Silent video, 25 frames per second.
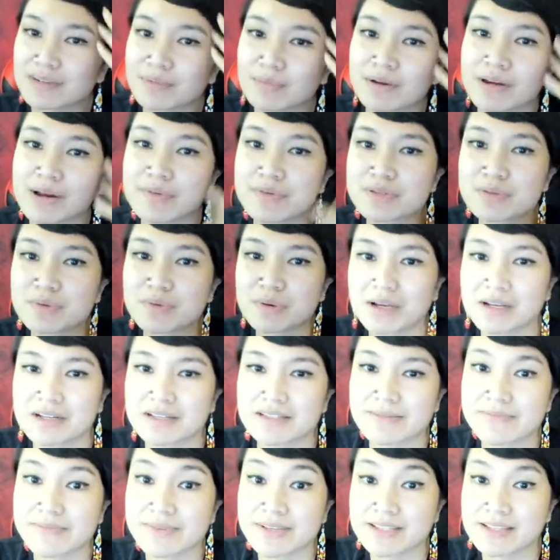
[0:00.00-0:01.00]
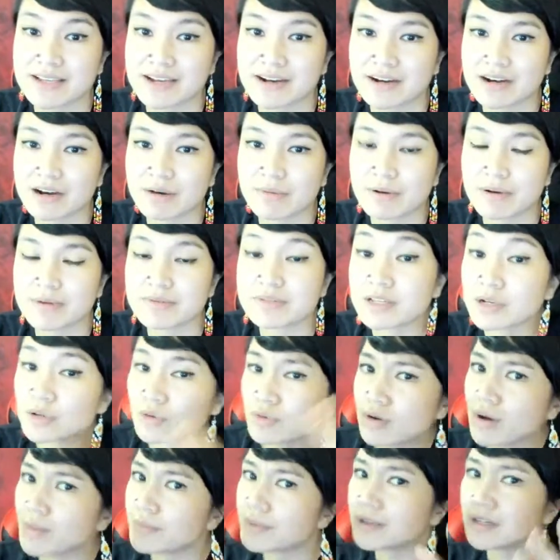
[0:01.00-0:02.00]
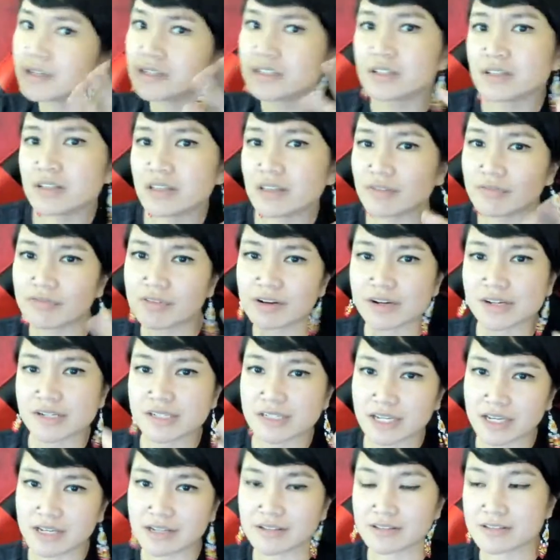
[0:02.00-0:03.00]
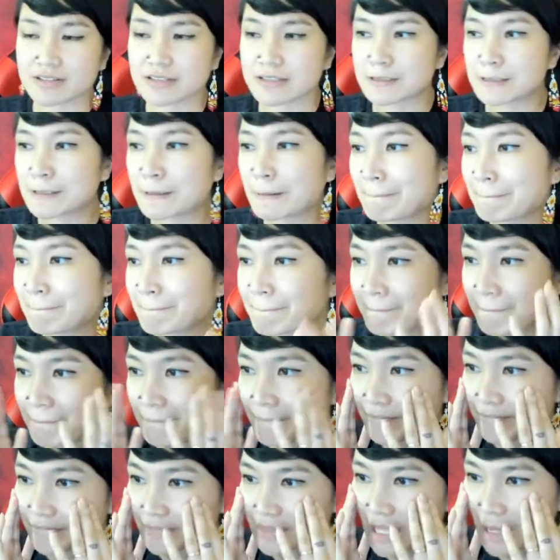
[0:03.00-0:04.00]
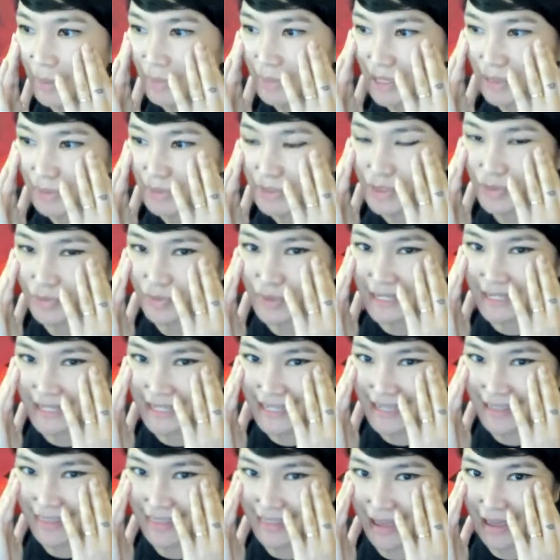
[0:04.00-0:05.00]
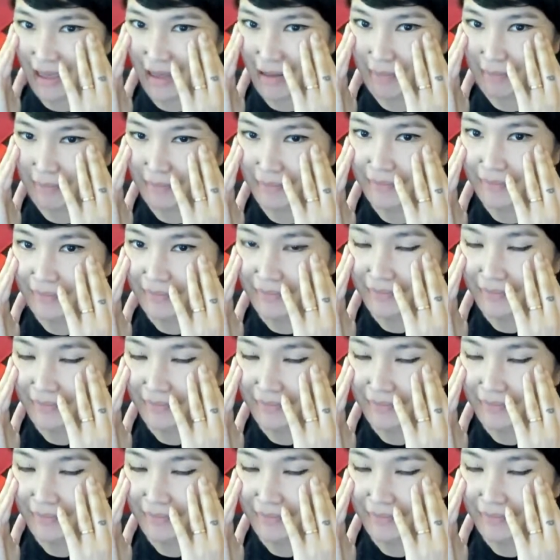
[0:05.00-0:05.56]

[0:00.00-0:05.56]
when I was working on something scary where I was like, oh, I'm gonna do like fairy tales. And when I was reading them,